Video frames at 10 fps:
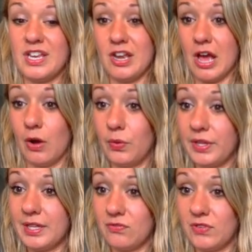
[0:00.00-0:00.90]
know
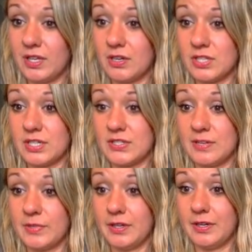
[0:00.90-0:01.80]
that the figures are
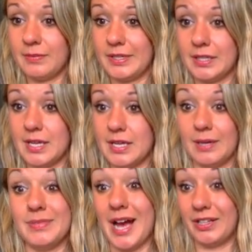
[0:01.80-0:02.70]
similar because
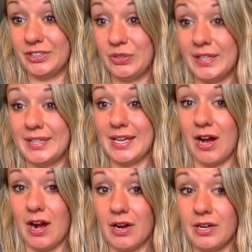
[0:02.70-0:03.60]
I'm telling you that they
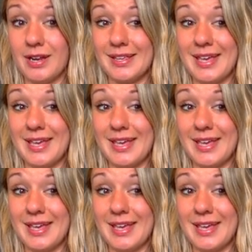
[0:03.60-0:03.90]
are.